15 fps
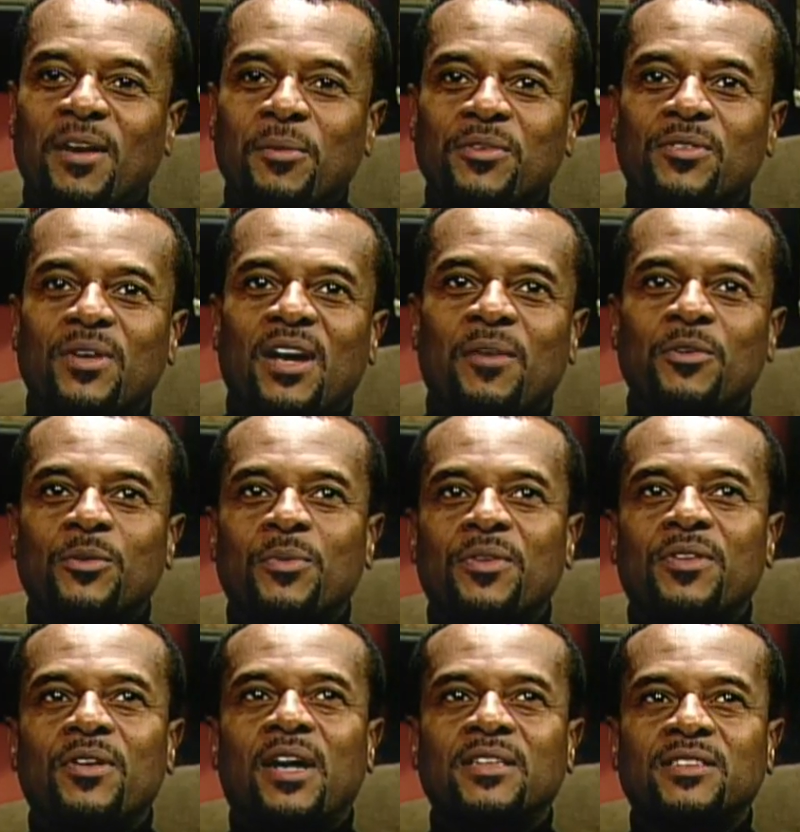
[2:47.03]
I was
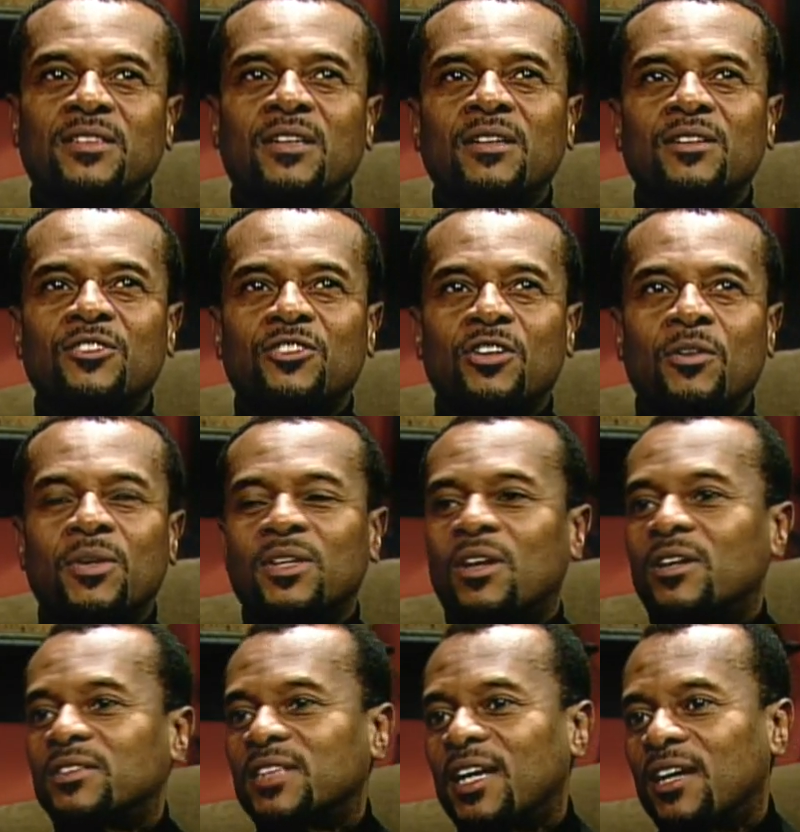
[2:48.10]
with I started the show in
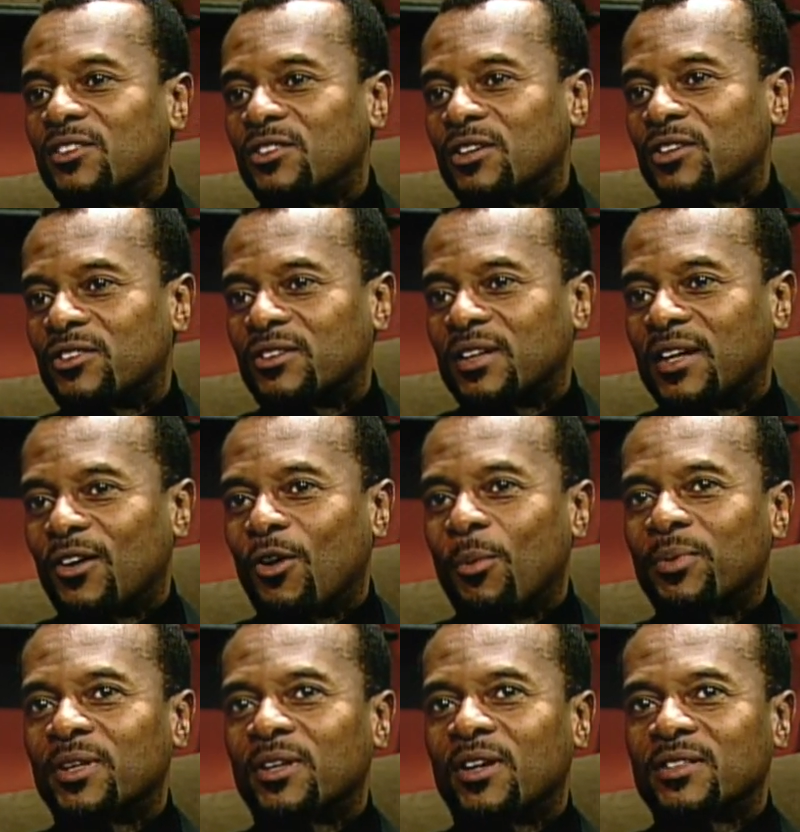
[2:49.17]
Los Angeles, and I
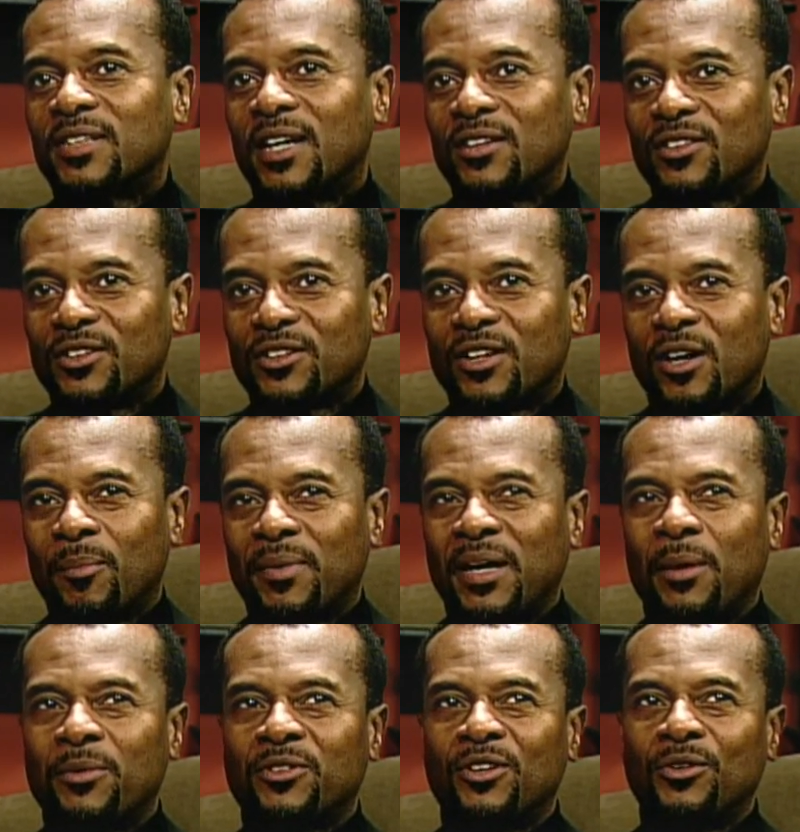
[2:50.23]
opened the Los Angeles company.
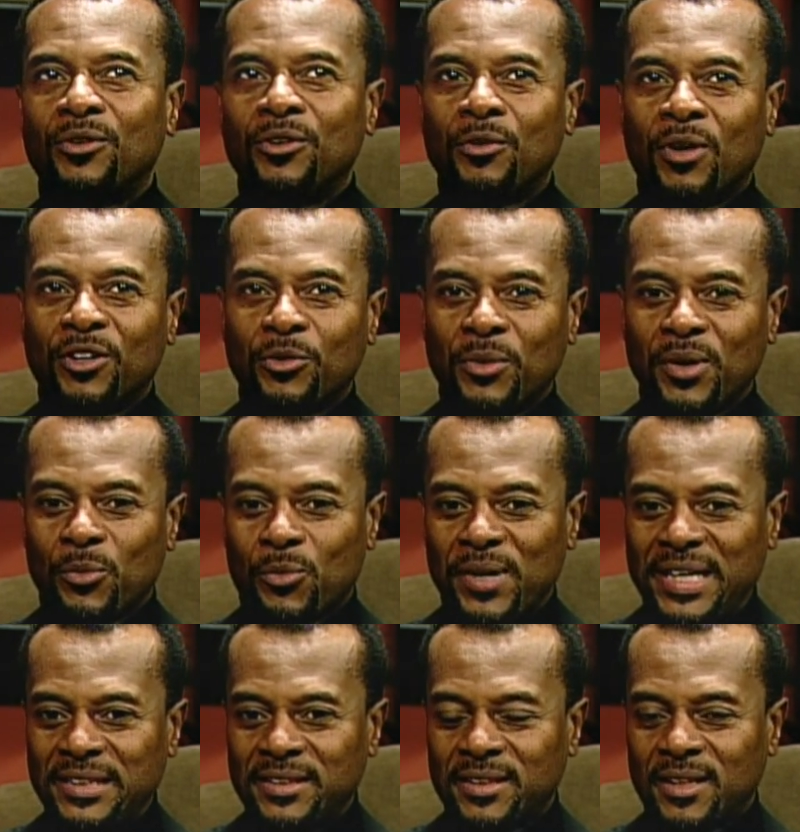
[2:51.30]
I was in New York doing
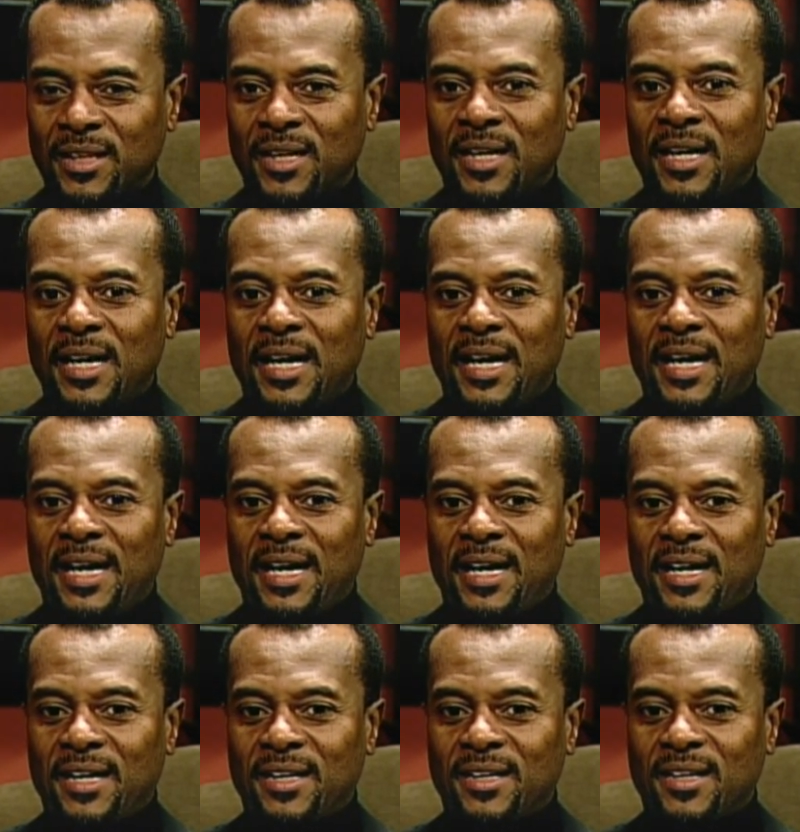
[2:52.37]
Rent,
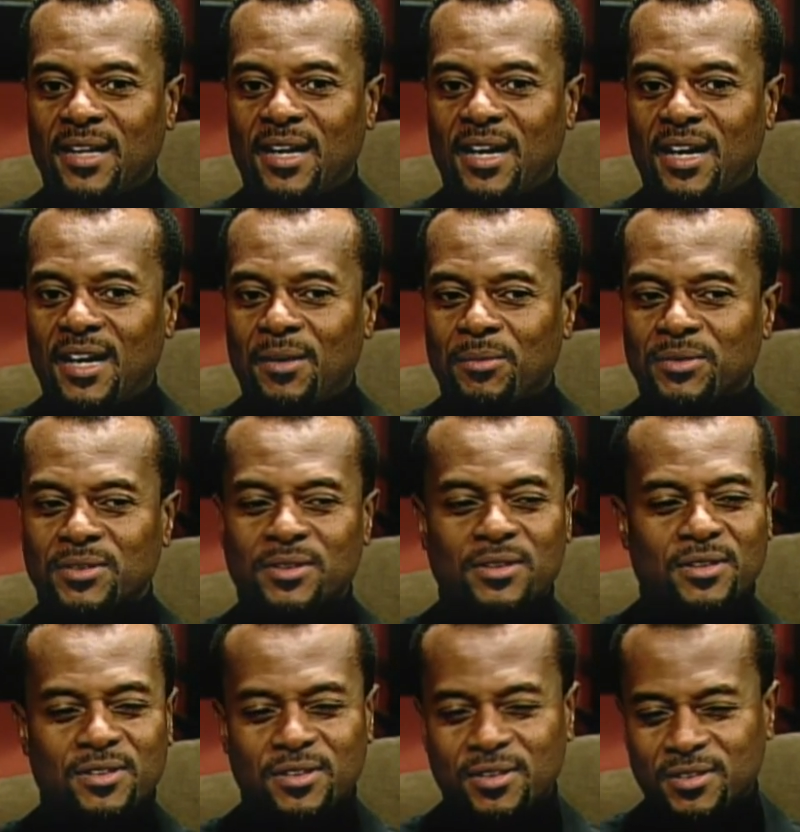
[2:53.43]
and I was
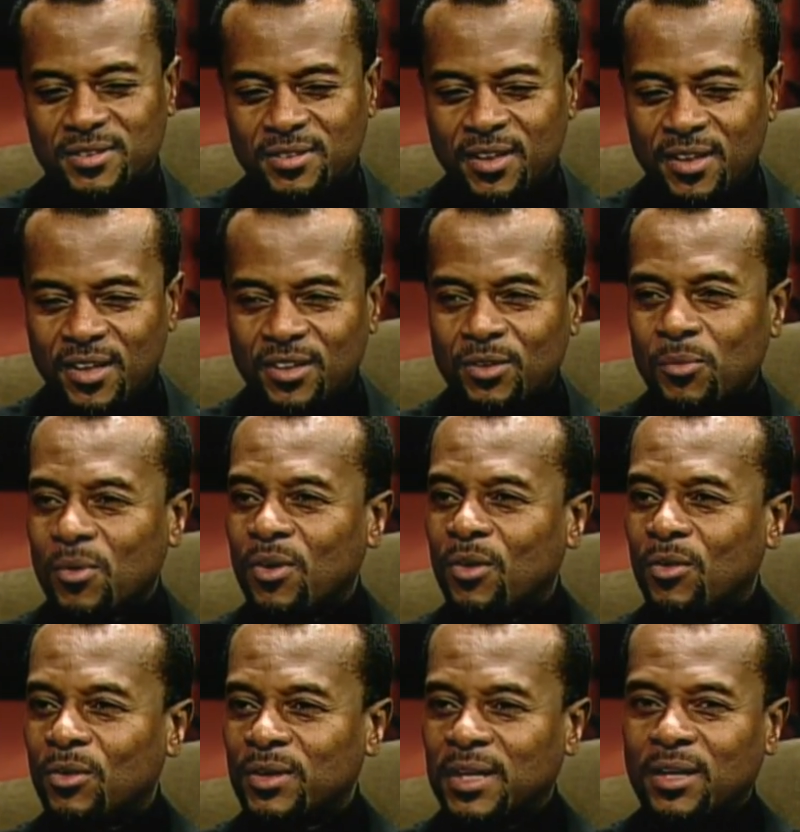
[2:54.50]
studying the
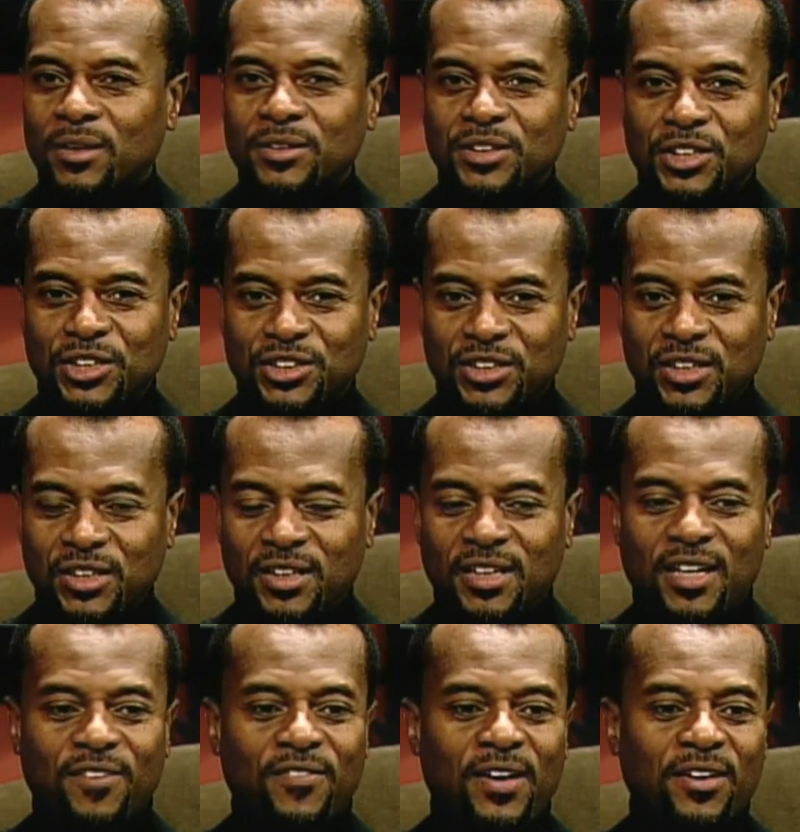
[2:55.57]
role, and I auditioned, and
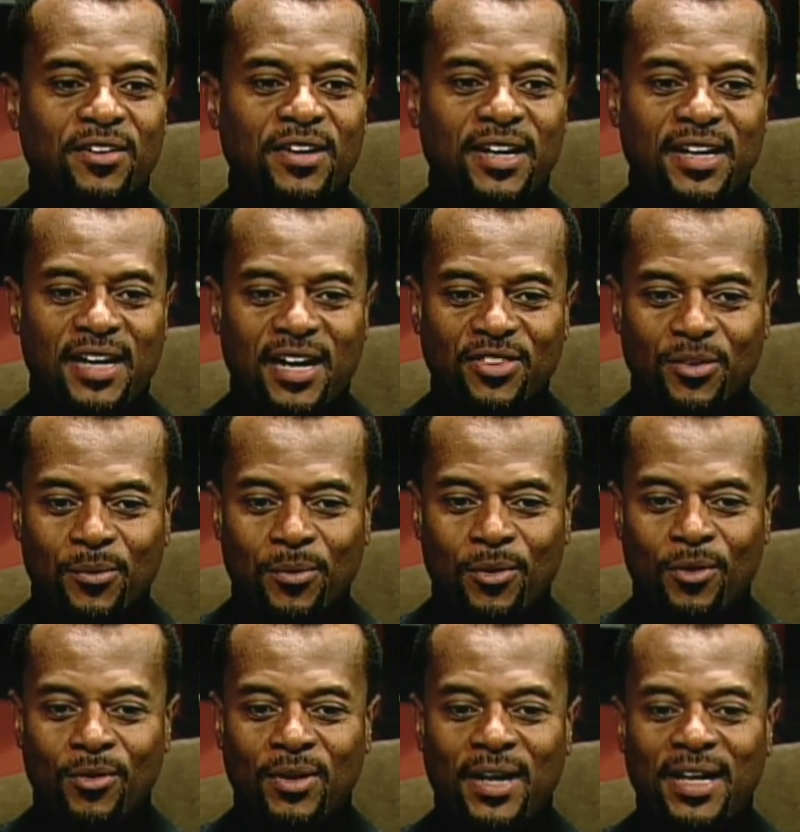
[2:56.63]
I found out I got the
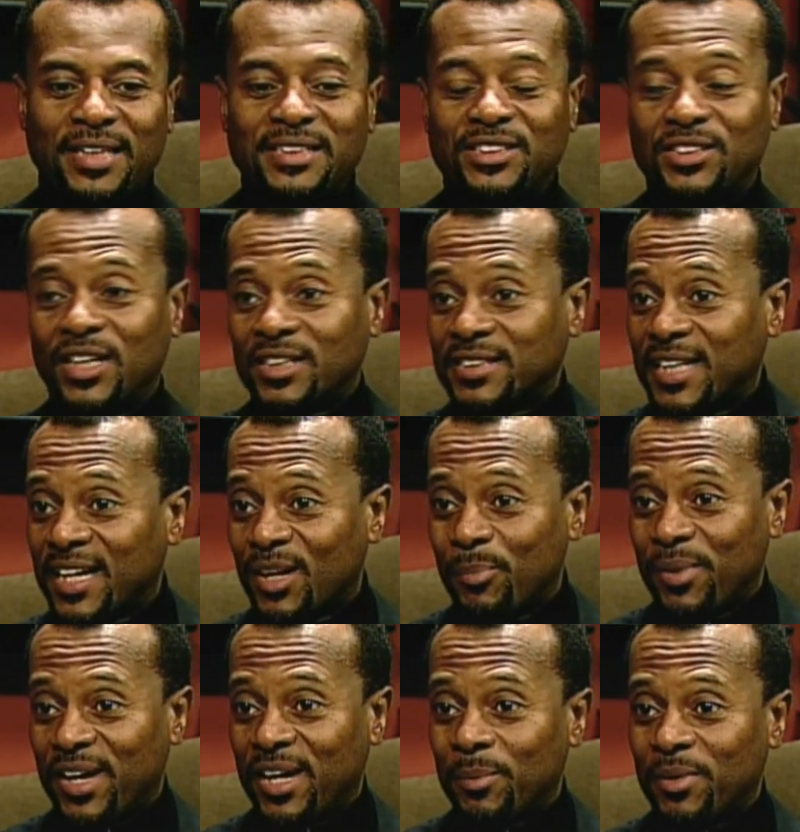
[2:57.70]
role. I had just had a
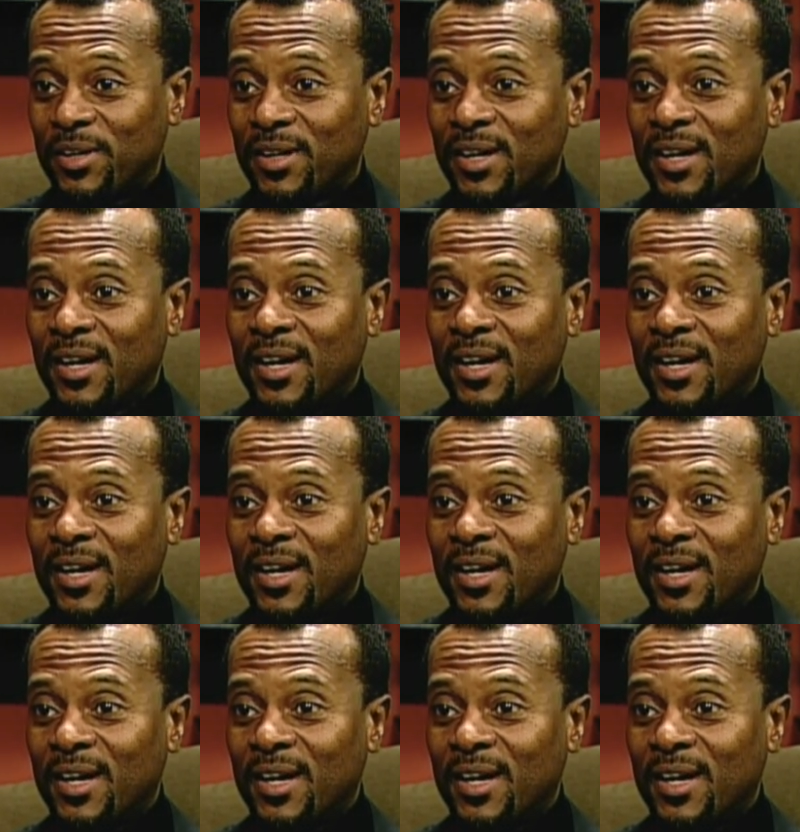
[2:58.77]
baby.